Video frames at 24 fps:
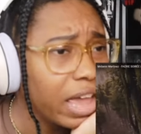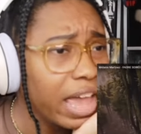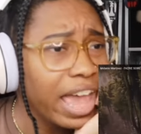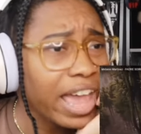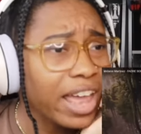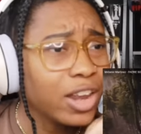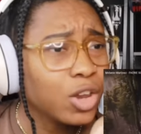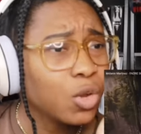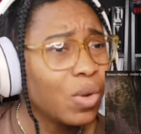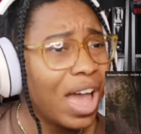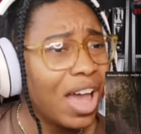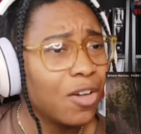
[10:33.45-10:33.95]
And
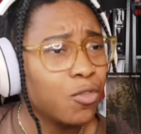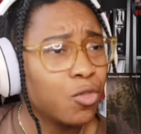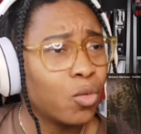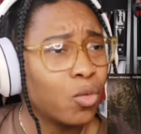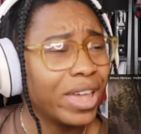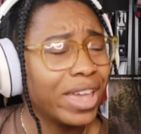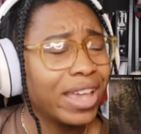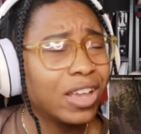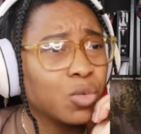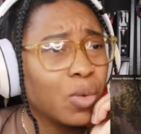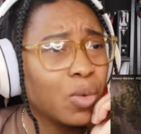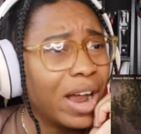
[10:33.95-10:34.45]
you have
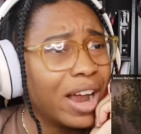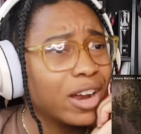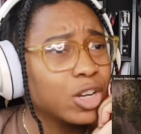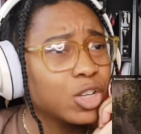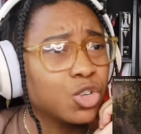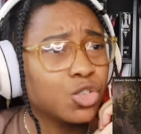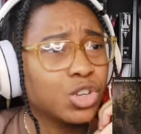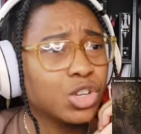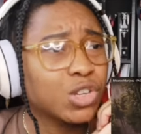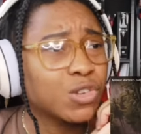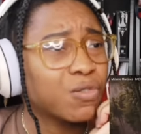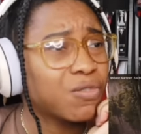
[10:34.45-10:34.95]
wings. Why aren't
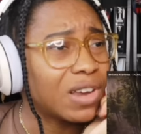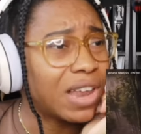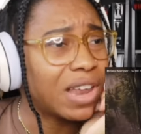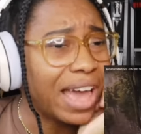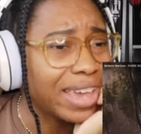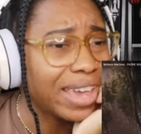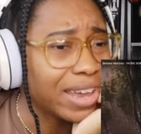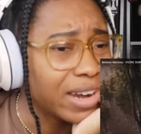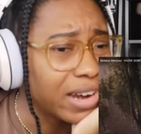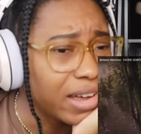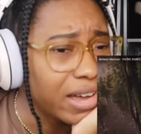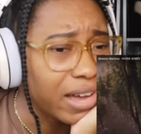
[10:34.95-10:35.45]
you just
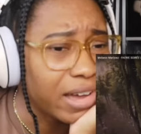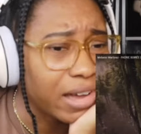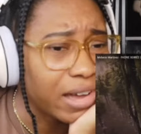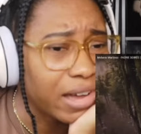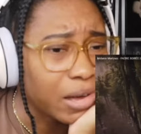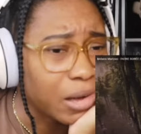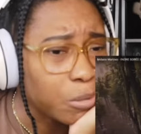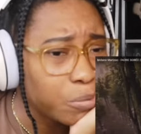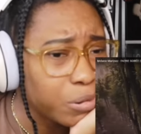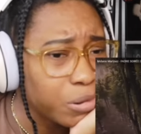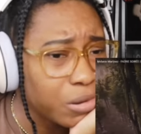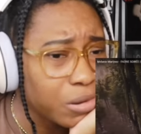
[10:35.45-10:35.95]
flying
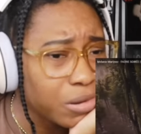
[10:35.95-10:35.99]
up?